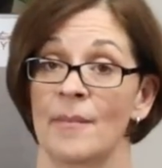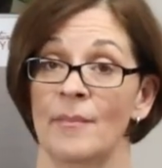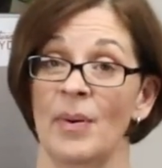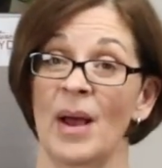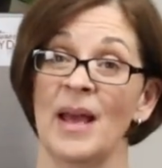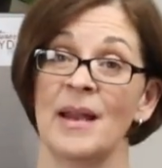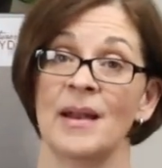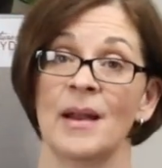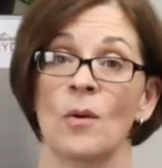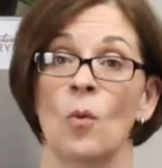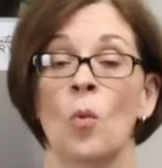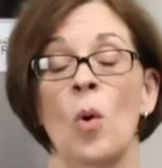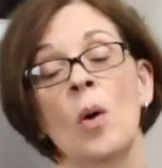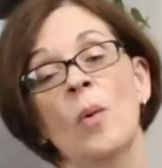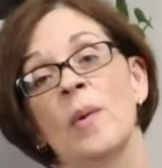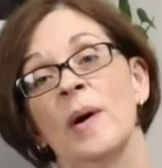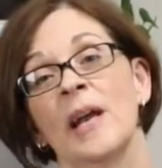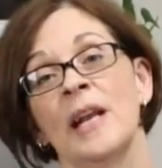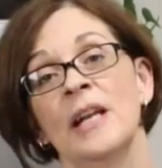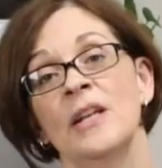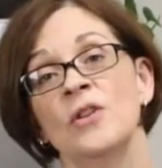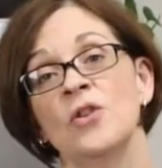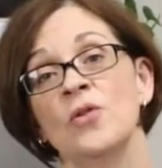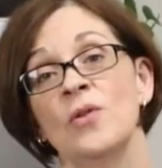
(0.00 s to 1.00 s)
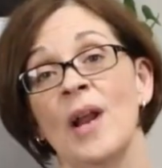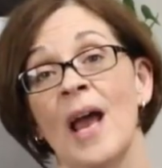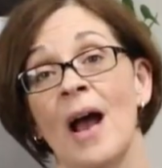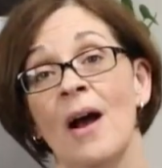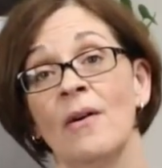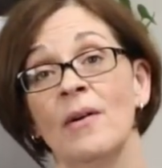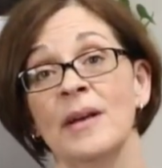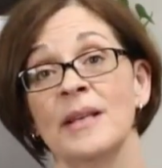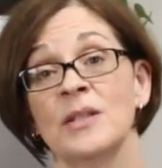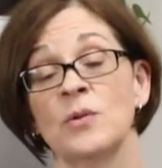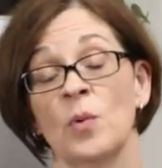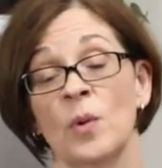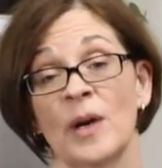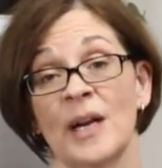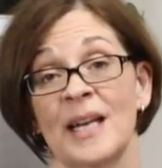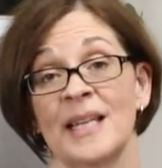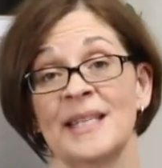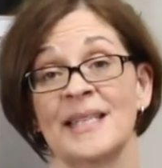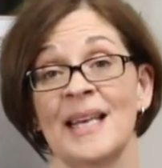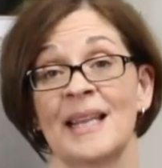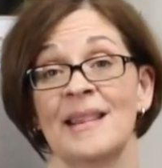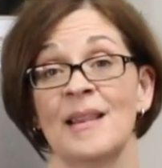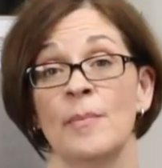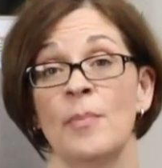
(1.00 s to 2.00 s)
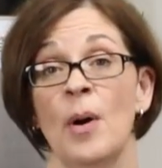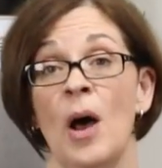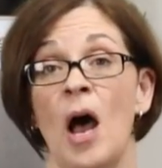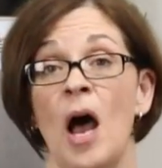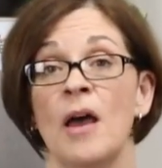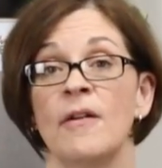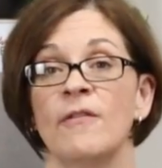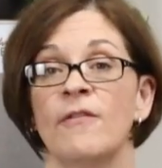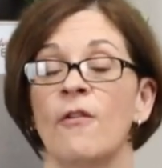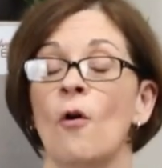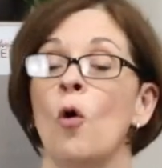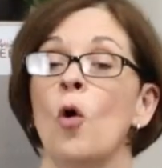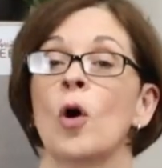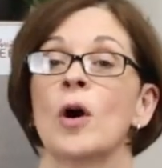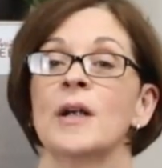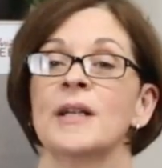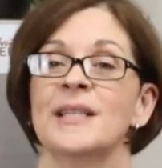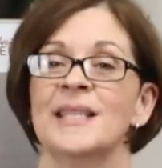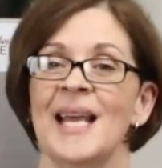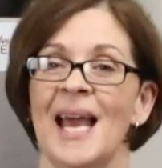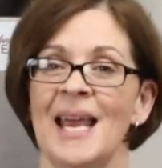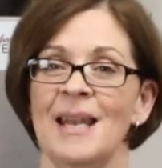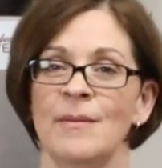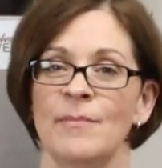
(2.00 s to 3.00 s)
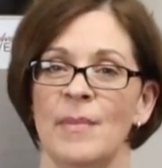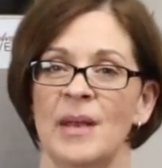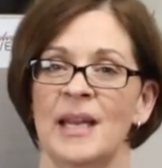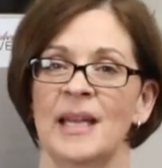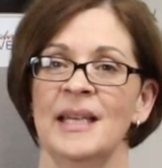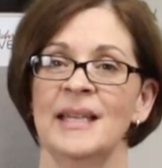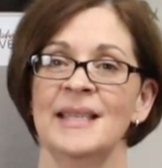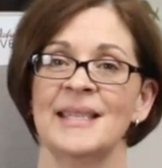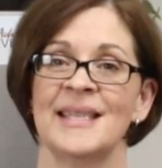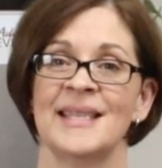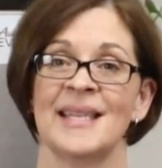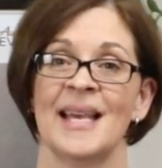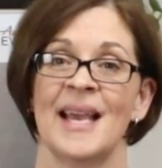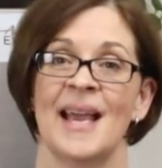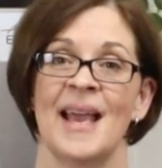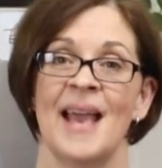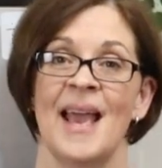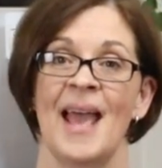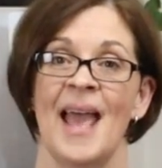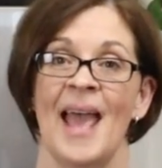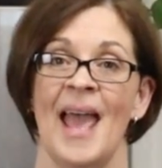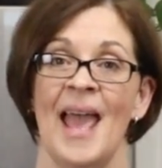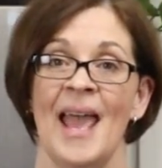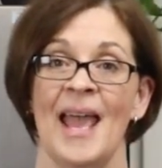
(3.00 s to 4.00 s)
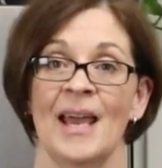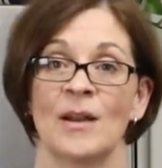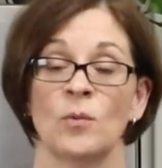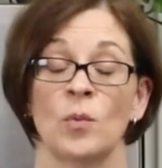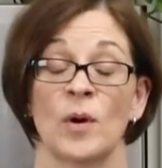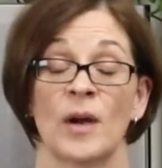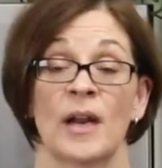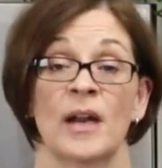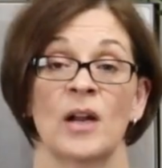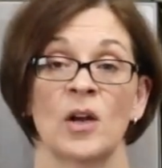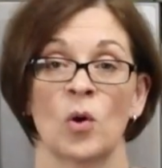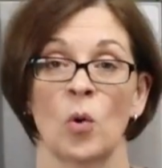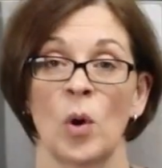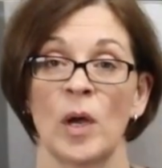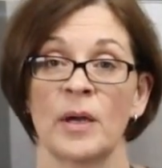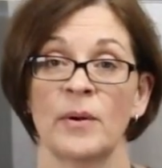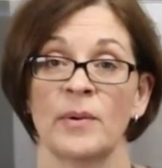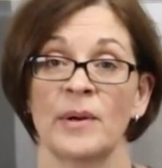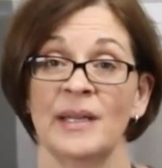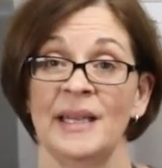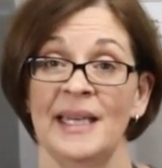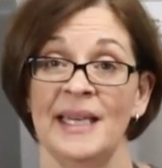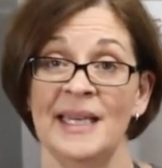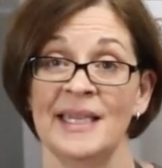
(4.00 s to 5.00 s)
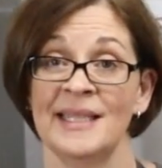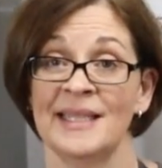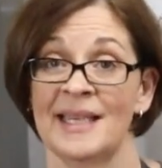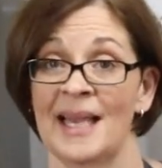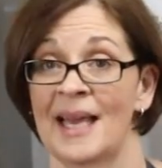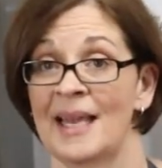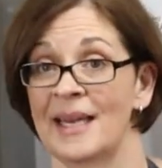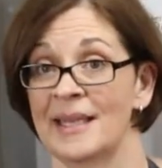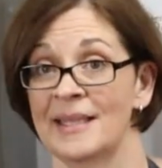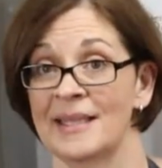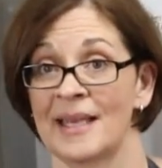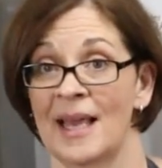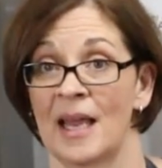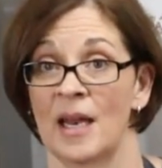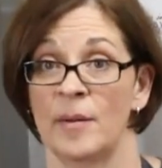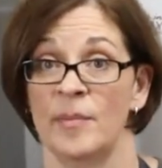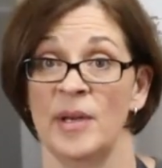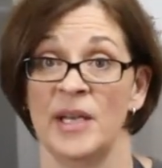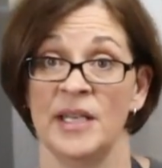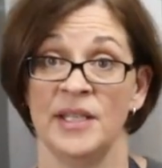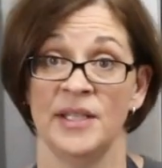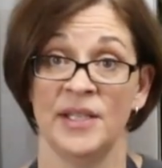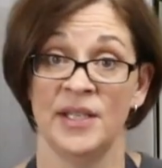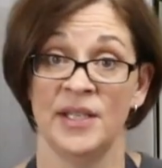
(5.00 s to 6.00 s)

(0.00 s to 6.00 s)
But what we're gonna do now is we're gonna set the pot for 10 minutes and we're gonna quick release and it's gonna be